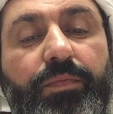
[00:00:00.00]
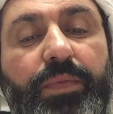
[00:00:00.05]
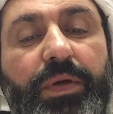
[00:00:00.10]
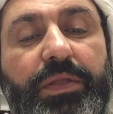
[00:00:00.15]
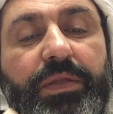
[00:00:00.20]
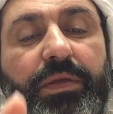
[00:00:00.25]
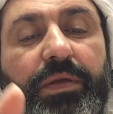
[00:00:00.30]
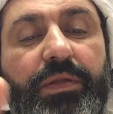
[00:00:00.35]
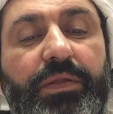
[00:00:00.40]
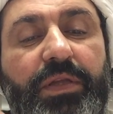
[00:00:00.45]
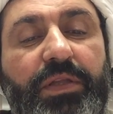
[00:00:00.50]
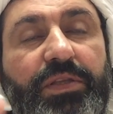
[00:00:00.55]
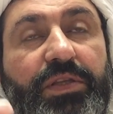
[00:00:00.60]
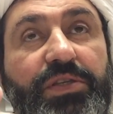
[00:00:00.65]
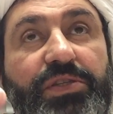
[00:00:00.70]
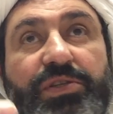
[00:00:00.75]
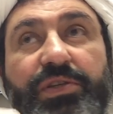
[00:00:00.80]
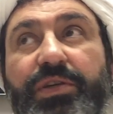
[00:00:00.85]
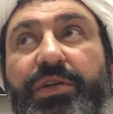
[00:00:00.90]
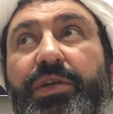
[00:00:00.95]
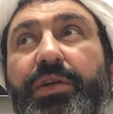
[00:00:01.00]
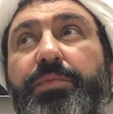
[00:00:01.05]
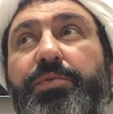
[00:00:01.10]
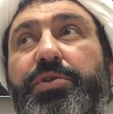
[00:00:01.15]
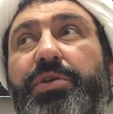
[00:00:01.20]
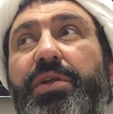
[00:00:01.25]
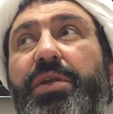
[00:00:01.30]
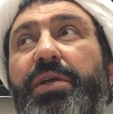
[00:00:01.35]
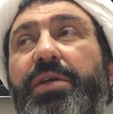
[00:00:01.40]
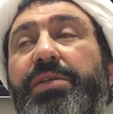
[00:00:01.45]
But the
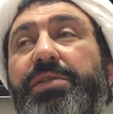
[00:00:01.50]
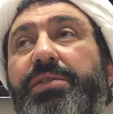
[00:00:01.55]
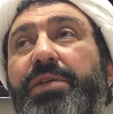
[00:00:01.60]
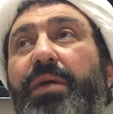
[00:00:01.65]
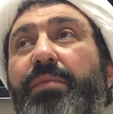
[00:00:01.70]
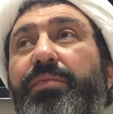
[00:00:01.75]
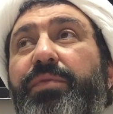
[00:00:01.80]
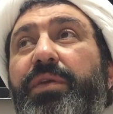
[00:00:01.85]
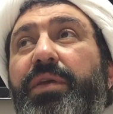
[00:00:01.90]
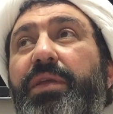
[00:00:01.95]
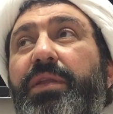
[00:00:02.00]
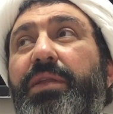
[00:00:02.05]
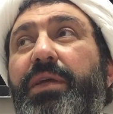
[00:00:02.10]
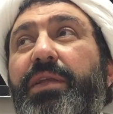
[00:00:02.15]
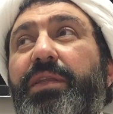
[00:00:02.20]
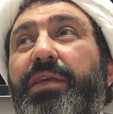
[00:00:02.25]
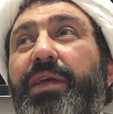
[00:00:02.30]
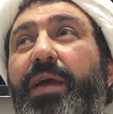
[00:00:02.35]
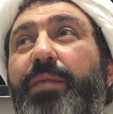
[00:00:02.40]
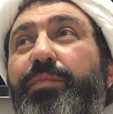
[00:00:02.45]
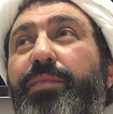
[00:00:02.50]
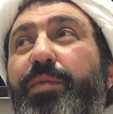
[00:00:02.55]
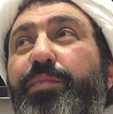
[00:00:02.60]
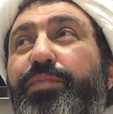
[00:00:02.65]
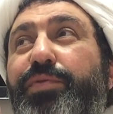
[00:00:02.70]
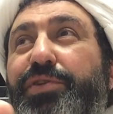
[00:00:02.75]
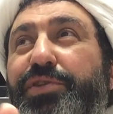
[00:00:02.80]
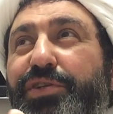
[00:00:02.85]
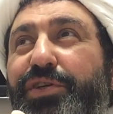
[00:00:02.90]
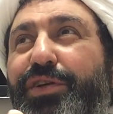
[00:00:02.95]
description is something that can be
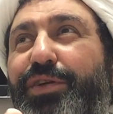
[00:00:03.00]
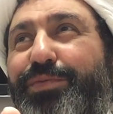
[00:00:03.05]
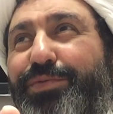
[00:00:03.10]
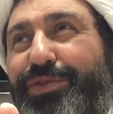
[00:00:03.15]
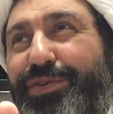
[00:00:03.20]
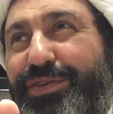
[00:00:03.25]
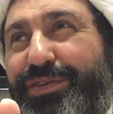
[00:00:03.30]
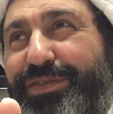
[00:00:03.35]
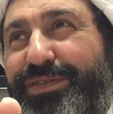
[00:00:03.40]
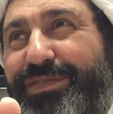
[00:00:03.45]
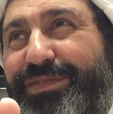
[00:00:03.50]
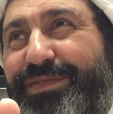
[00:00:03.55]
prescription.